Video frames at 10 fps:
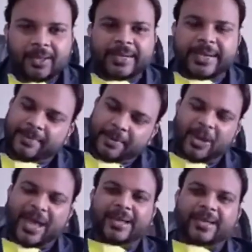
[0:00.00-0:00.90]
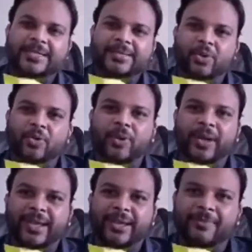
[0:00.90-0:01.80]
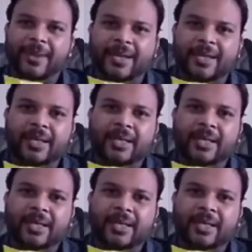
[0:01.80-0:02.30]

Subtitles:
treatment modalities for overactive bladder.